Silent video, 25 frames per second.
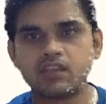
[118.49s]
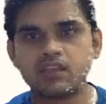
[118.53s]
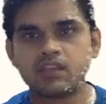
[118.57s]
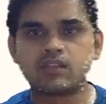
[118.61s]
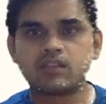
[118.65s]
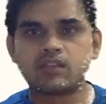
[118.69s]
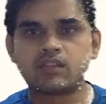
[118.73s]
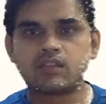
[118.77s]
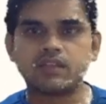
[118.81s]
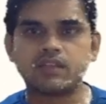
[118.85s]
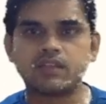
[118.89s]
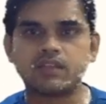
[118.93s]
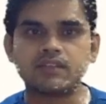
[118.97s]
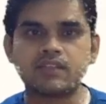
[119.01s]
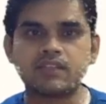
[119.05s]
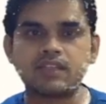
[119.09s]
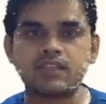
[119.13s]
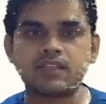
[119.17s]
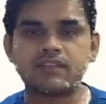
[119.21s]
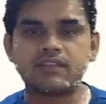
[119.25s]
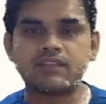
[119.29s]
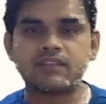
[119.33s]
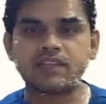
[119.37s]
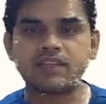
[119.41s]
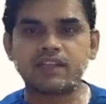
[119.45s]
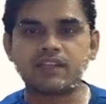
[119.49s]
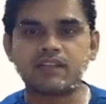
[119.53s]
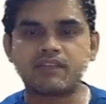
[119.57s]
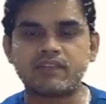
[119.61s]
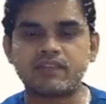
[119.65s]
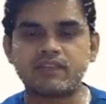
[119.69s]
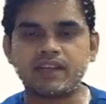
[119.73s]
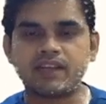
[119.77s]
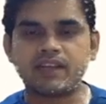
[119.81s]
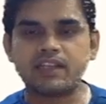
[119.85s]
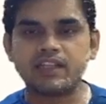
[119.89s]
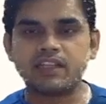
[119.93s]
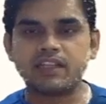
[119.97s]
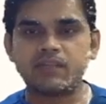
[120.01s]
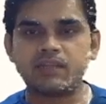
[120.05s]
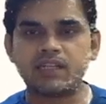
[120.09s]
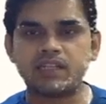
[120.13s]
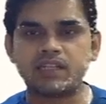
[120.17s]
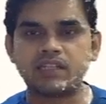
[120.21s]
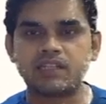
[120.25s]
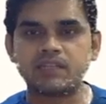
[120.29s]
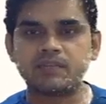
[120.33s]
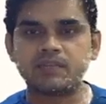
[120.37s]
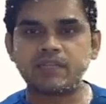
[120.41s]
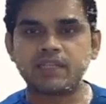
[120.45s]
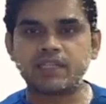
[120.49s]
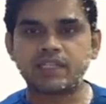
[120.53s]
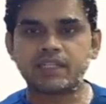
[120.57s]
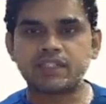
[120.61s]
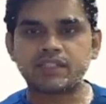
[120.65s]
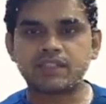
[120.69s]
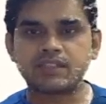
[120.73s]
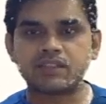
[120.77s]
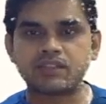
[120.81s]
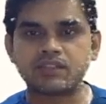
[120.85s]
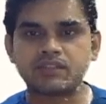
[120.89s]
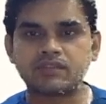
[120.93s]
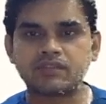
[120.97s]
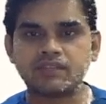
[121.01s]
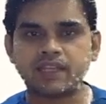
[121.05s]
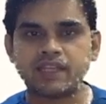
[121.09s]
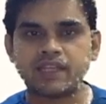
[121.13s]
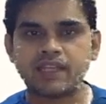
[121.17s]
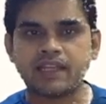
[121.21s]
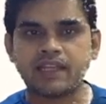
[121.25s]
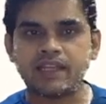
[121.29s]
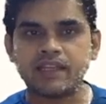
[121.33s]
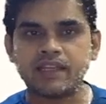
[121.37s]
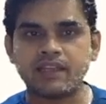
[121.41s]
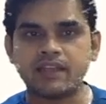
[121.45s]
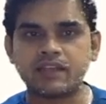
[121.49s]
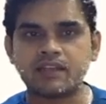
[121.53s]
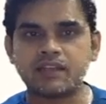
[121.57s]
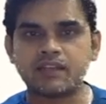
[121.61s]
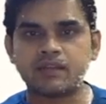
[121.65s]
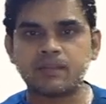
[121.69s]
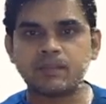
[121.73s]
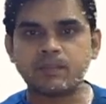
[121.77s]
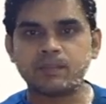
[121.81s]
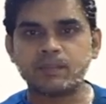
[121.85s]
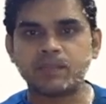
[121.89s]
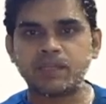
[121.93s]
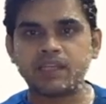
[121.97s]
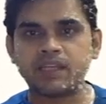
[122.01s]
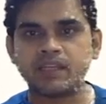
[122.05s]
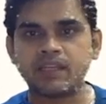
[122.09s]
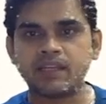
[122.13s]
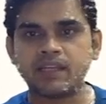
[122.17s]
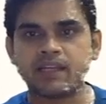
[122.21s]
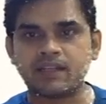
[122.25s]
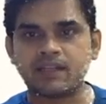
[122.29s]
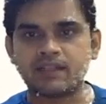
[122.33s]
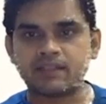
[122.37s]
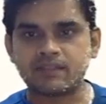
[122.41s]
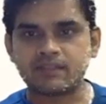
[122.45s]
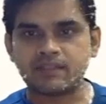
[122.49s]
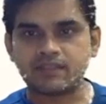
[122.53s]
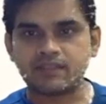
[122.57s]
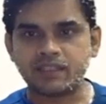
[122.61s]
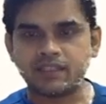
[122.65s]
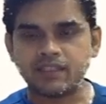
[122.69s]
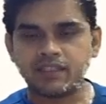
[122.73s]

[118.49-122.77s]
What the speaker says: So easily we can find the multiplication of A, B and C.